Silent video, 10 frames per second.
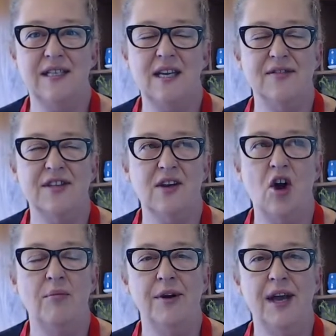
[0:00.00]
like the
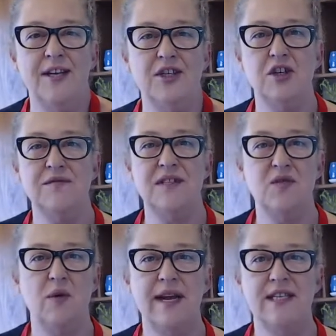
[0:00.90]
combination of
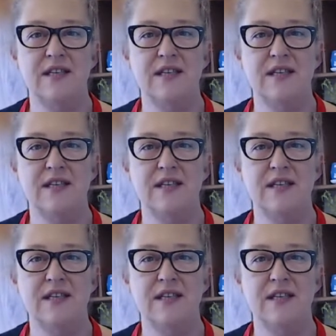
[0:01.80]
sweet